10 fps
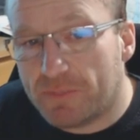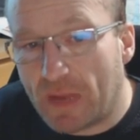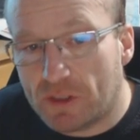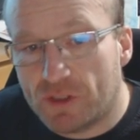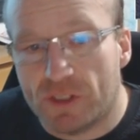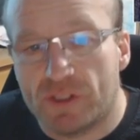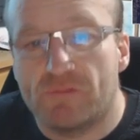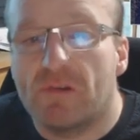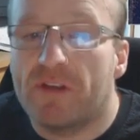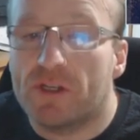
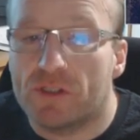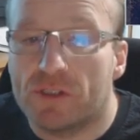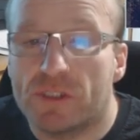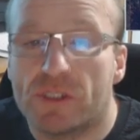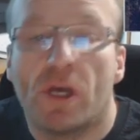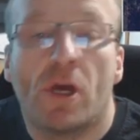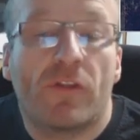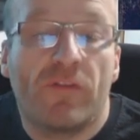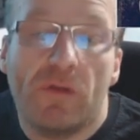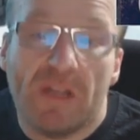expansions and revisions
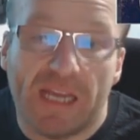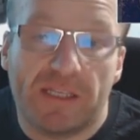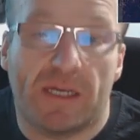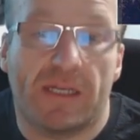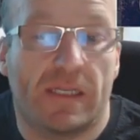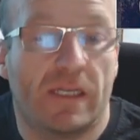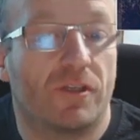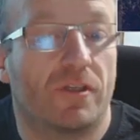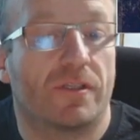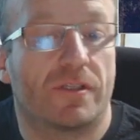through later
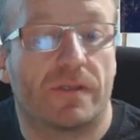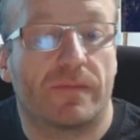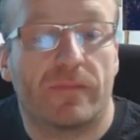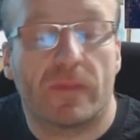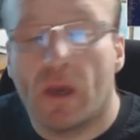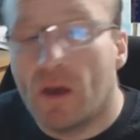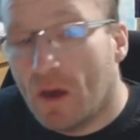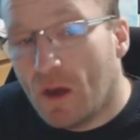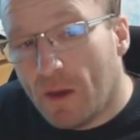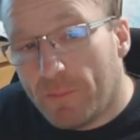editions.
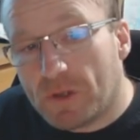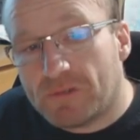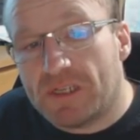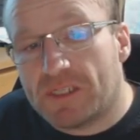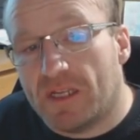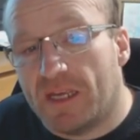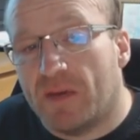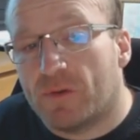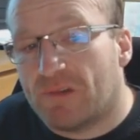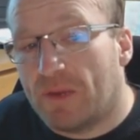Most
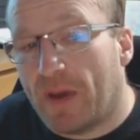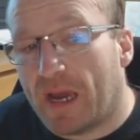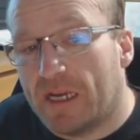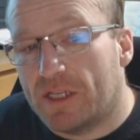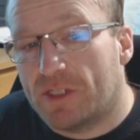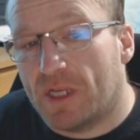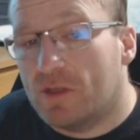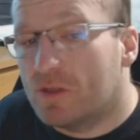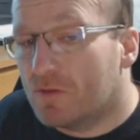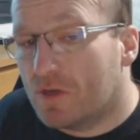recently, it was repackaged
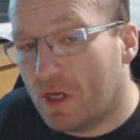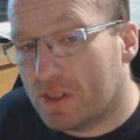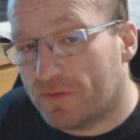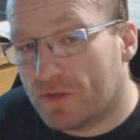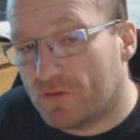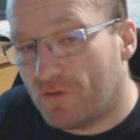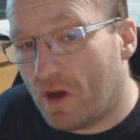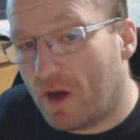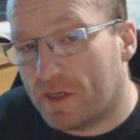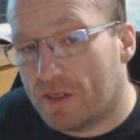into Curse of
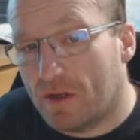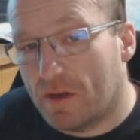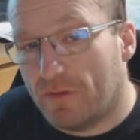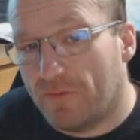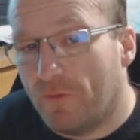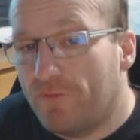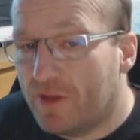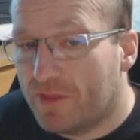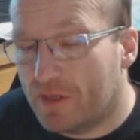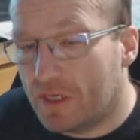Strahd for
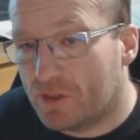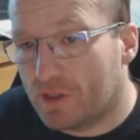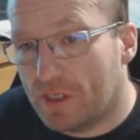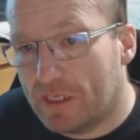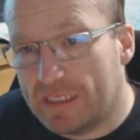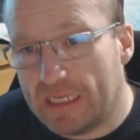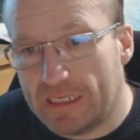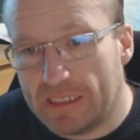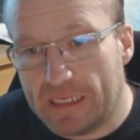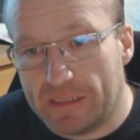5th edition
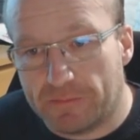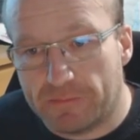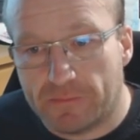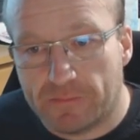D&D.